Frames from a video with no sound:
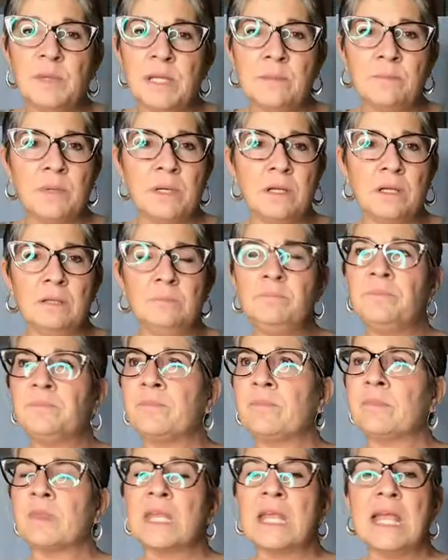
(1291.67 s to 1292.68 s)
people
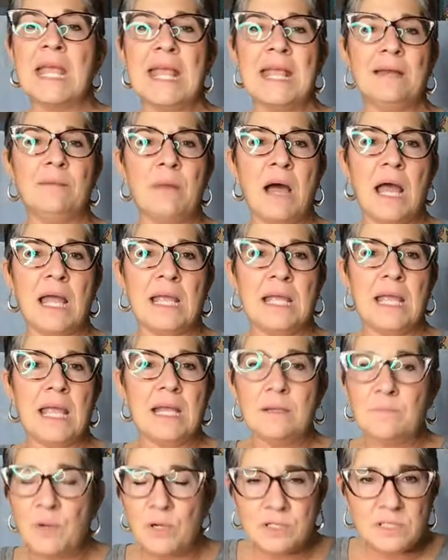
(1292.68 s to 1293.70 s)
in my
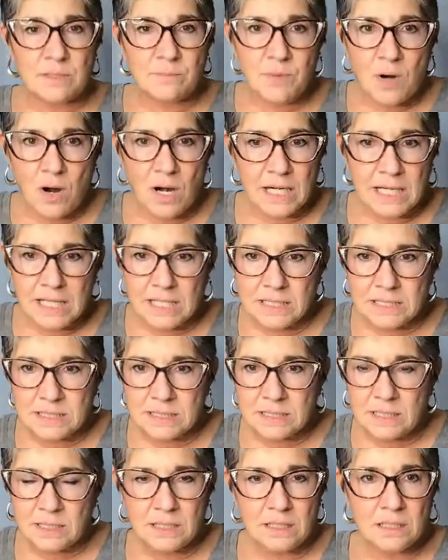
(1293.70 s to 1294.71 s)
in-person
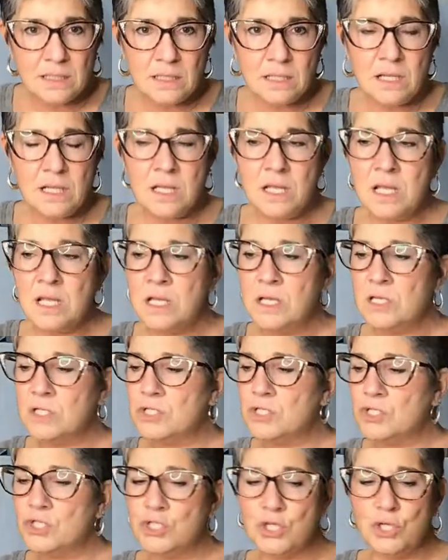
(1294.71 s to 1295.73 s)
parties
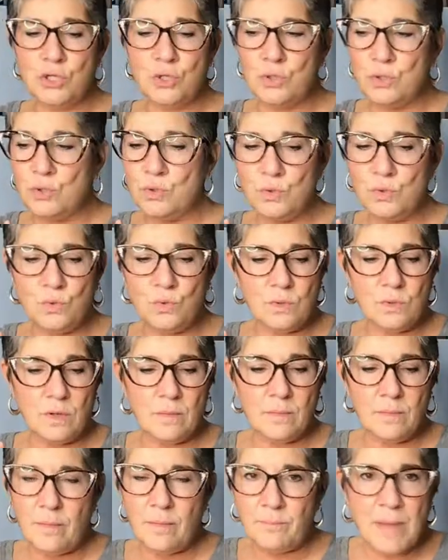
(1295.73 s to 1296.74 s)
to
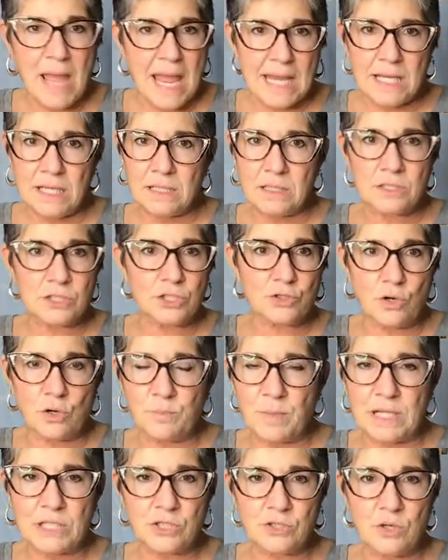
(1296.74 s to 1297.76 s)
paint
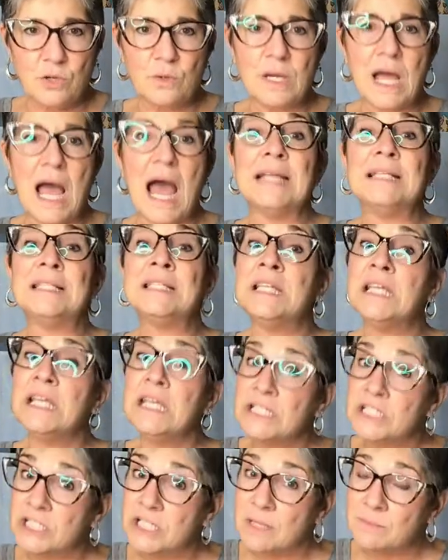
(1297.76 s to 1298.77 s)
stroke by stroke. I
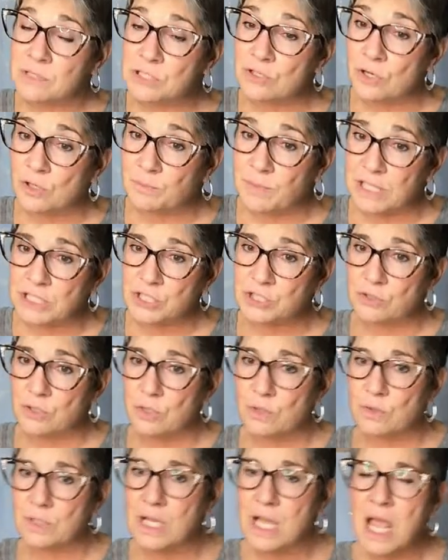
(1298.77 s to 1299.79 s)
teach them stroke by
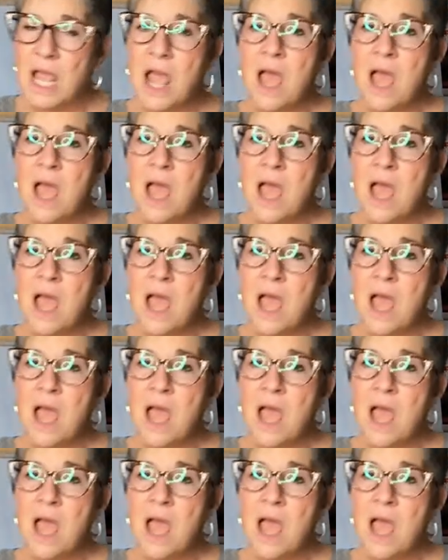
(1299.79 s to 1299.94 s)
stroke,